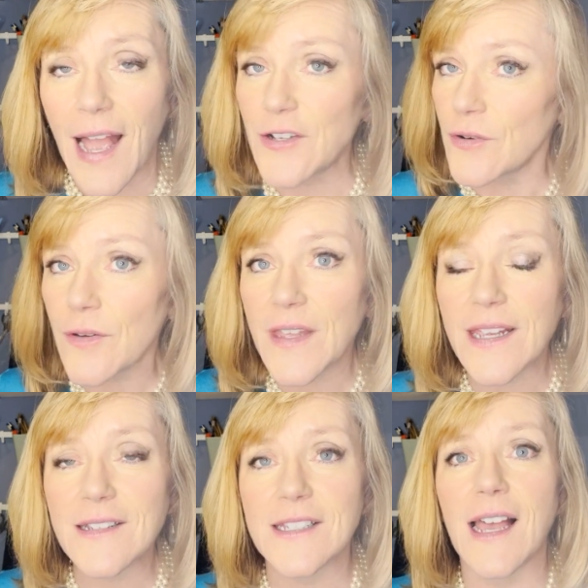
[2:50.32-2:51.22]
do know the
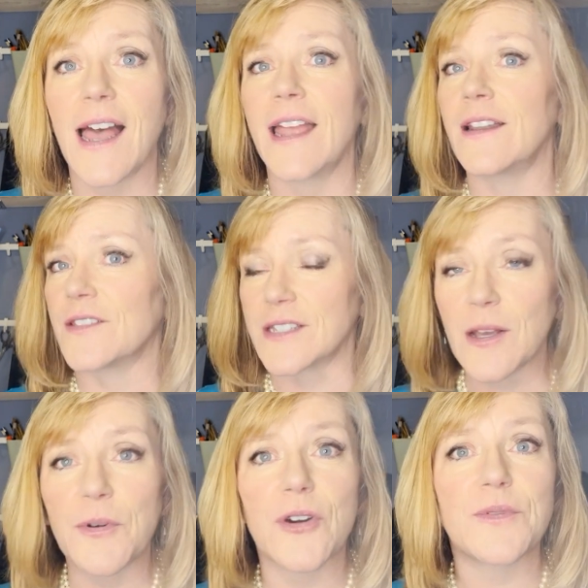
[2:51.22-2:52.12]
East Side, the
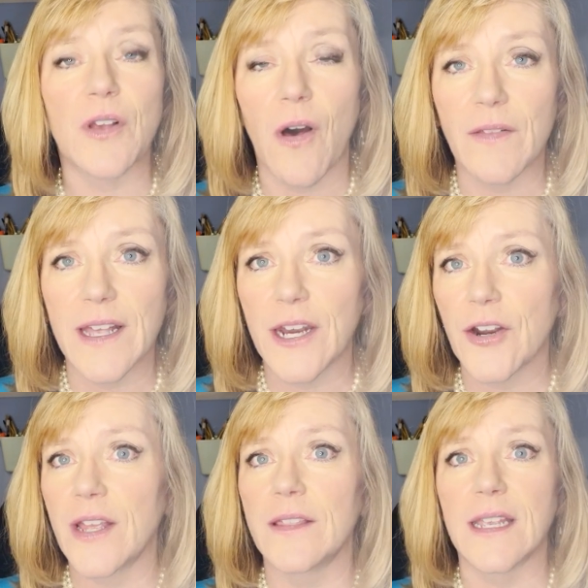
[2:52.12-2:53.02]
suburbs, all that
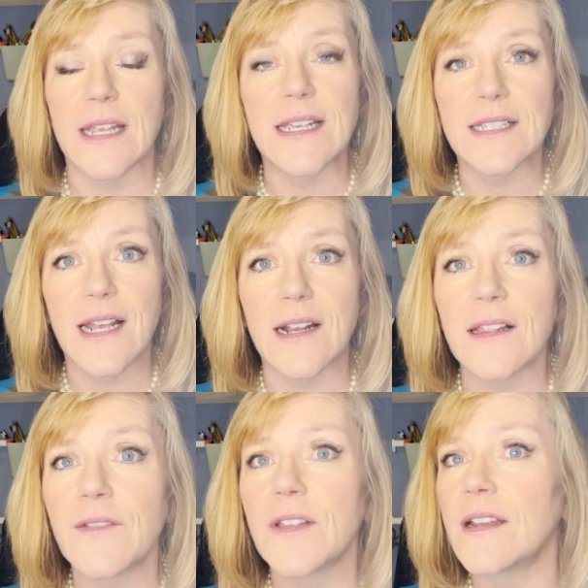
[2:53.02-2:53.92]
area, the East Side of
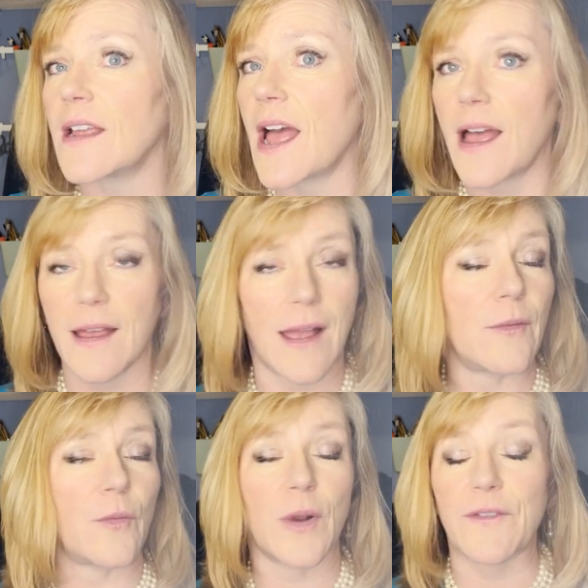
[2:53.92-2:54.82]
Cleveland.
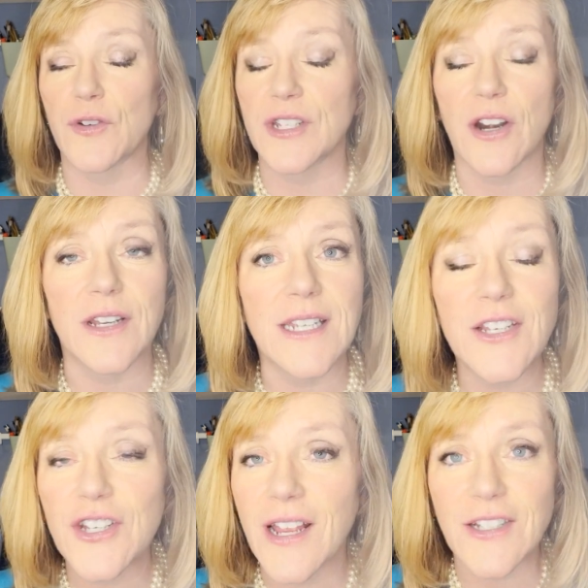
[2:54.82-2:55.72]
When I first started
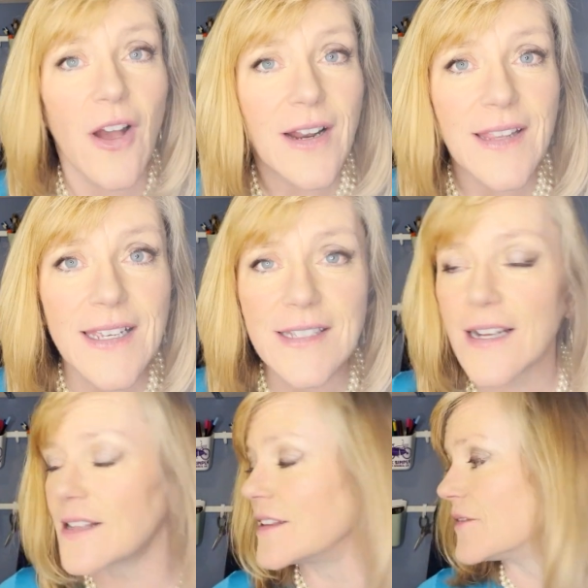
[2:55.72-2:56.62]
teaching, I taught on the East Side
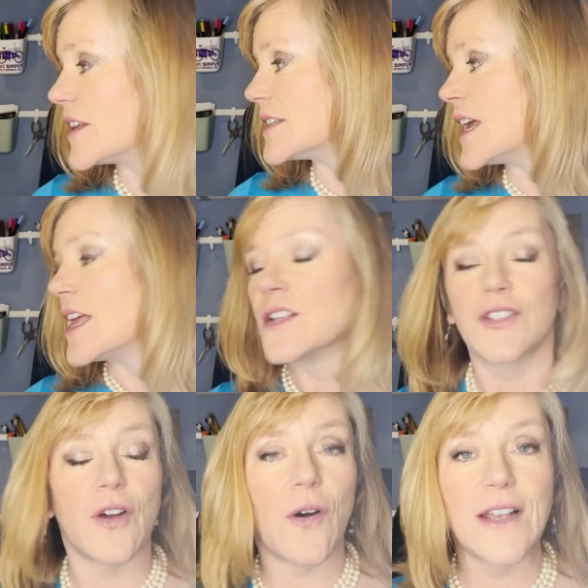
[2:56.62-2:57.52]
of Cleveland.
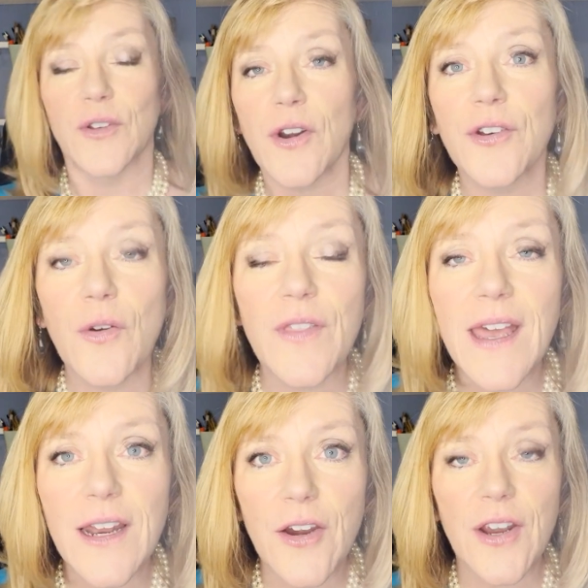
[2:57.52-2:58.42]
So I sort of know
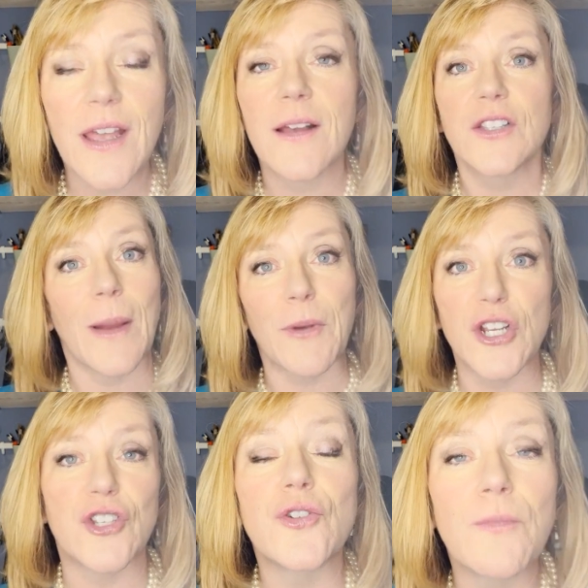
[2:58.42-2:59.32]
that area. So I'm going
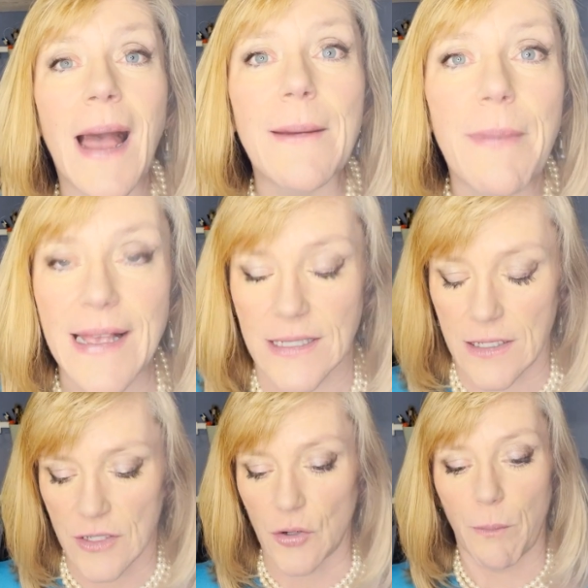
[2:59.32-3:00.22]
to do my best.
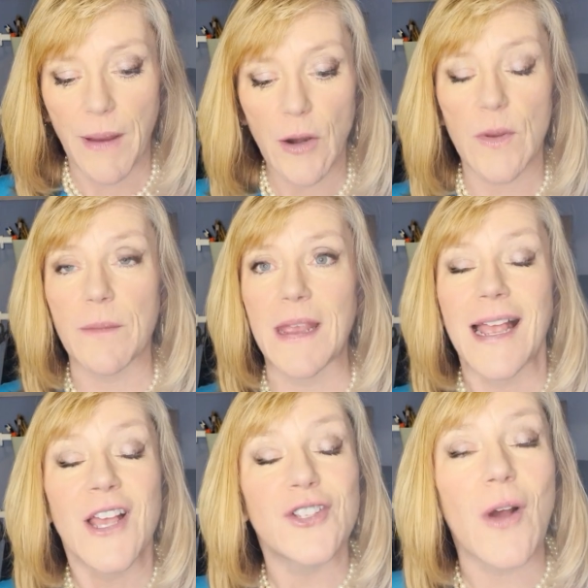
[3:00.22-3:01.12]
So bear with me.
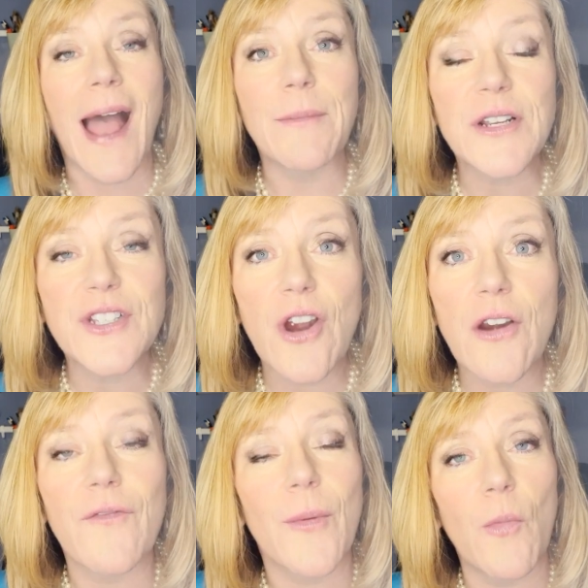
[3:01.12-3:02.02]
So I'm going to
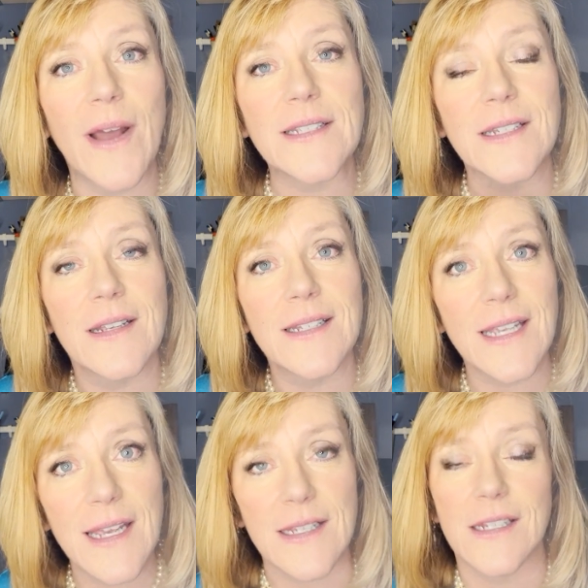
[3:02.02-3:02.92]
start from West to
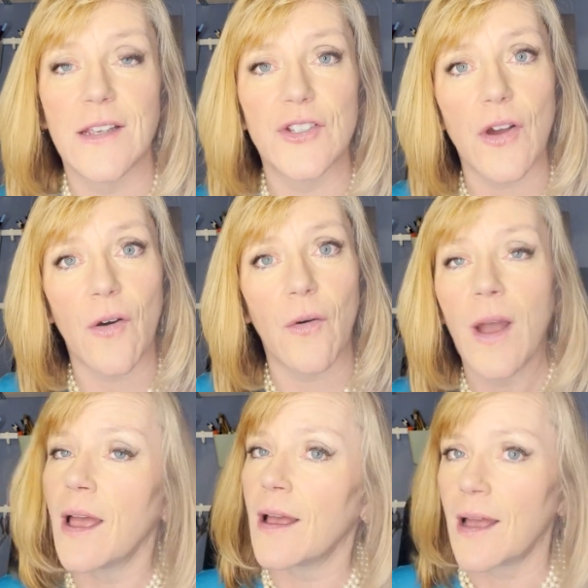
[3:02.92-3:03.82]
East. So
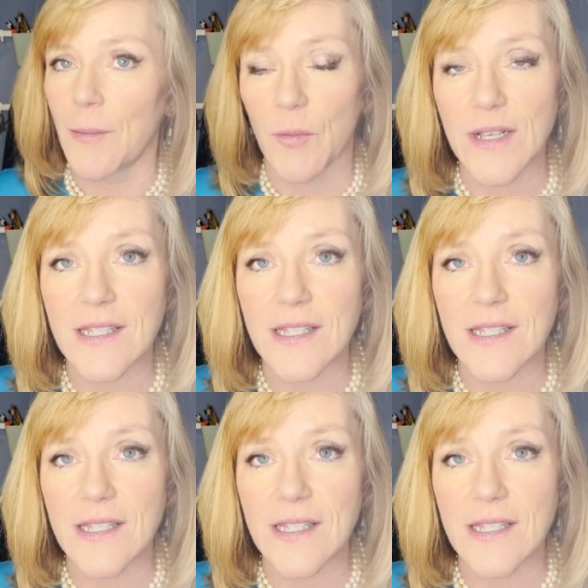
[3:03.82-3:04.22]
I'm a West